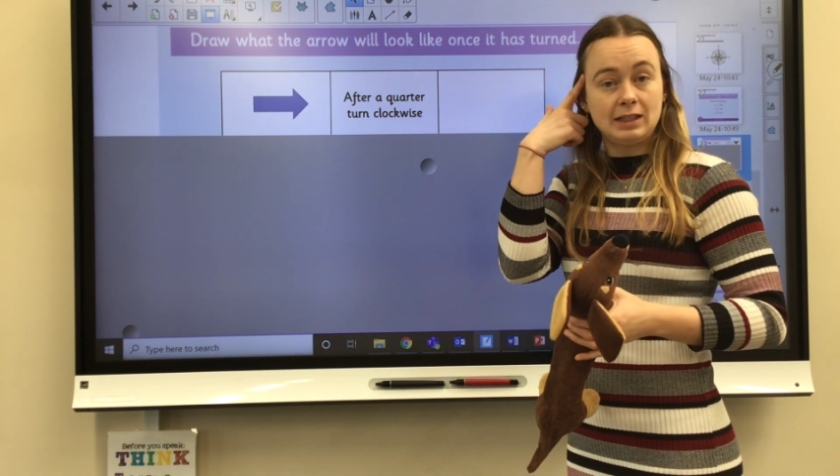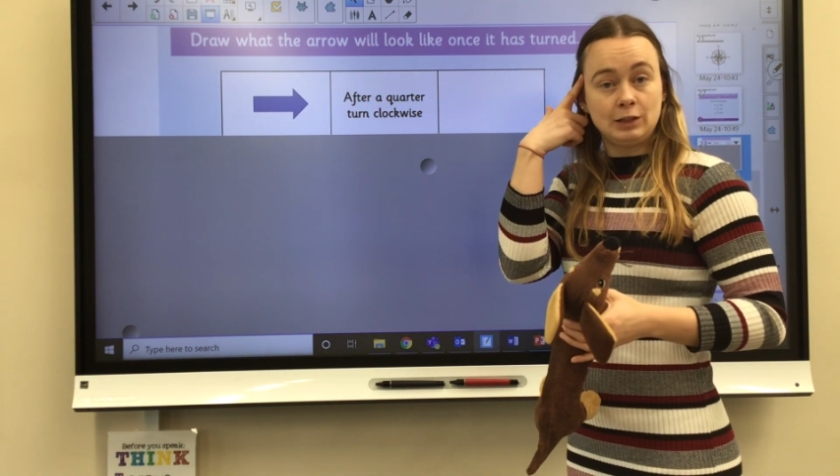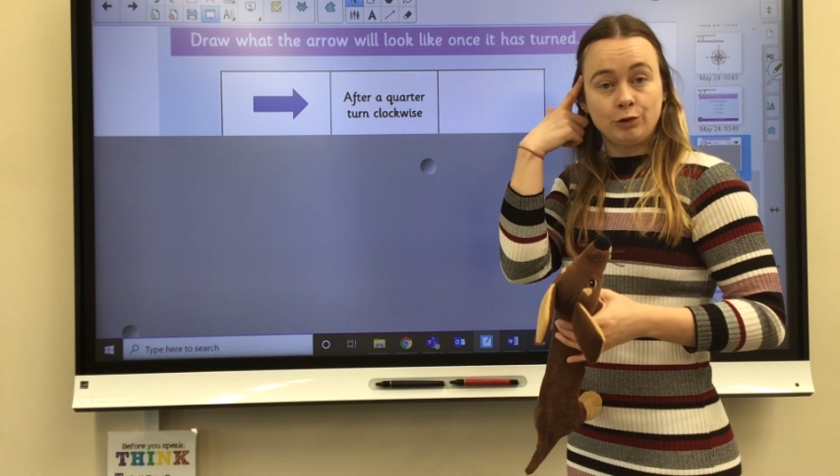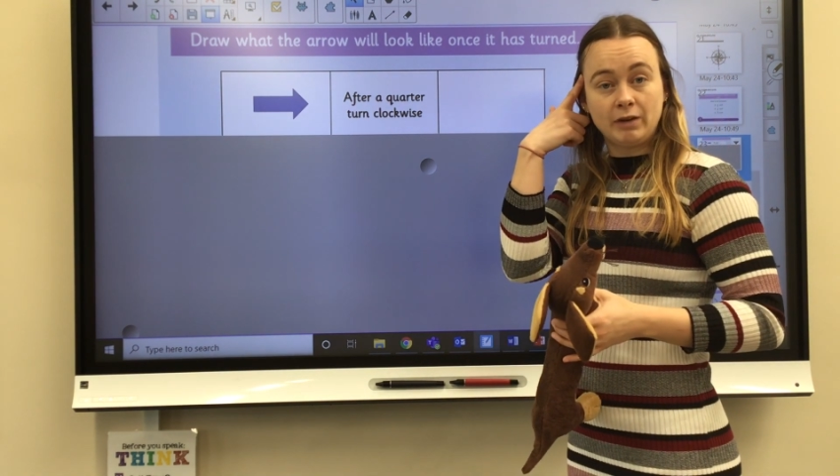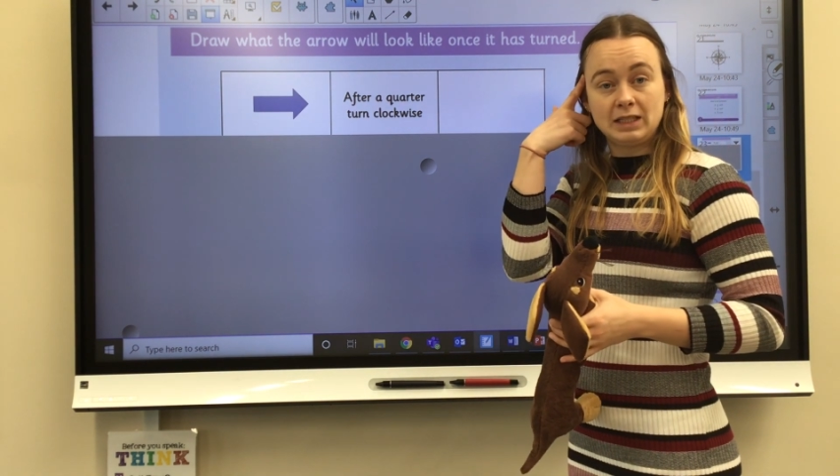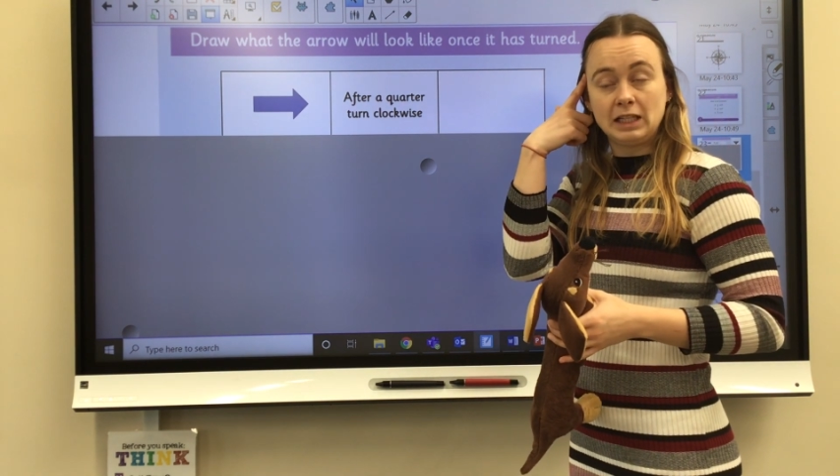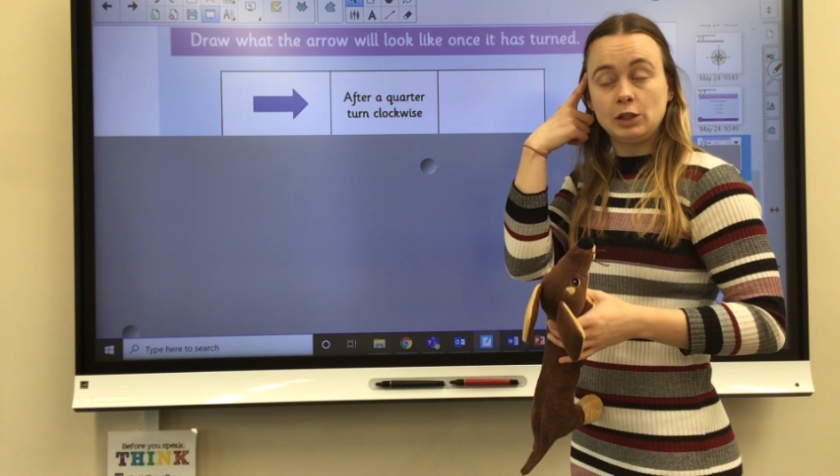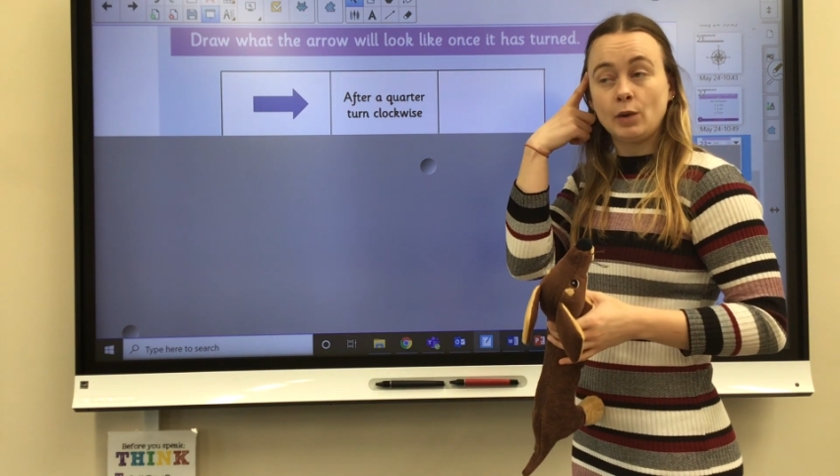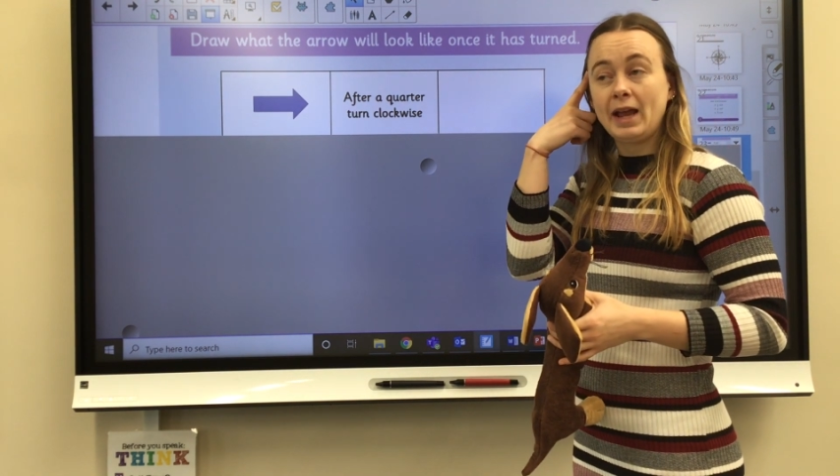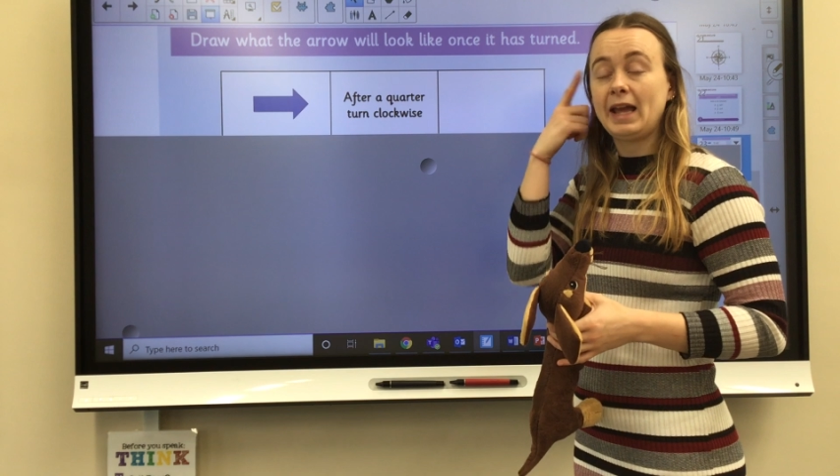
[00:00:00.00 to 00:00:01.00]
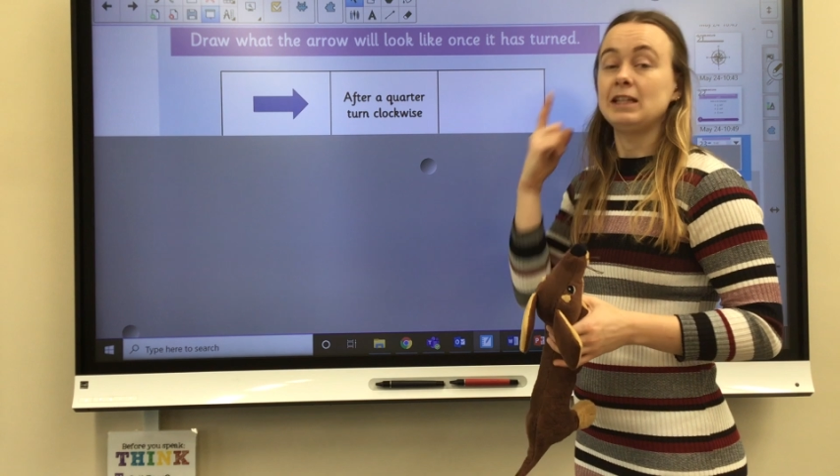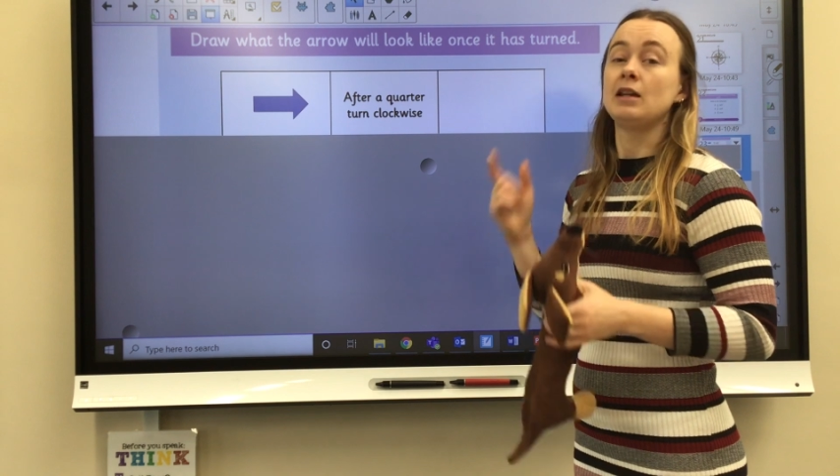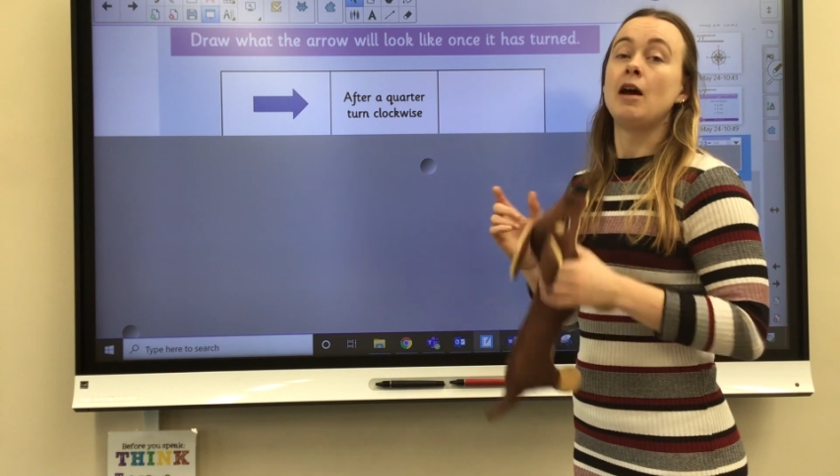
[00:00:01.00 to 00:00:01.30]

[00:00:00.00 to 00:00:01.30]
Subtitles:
this already in your head,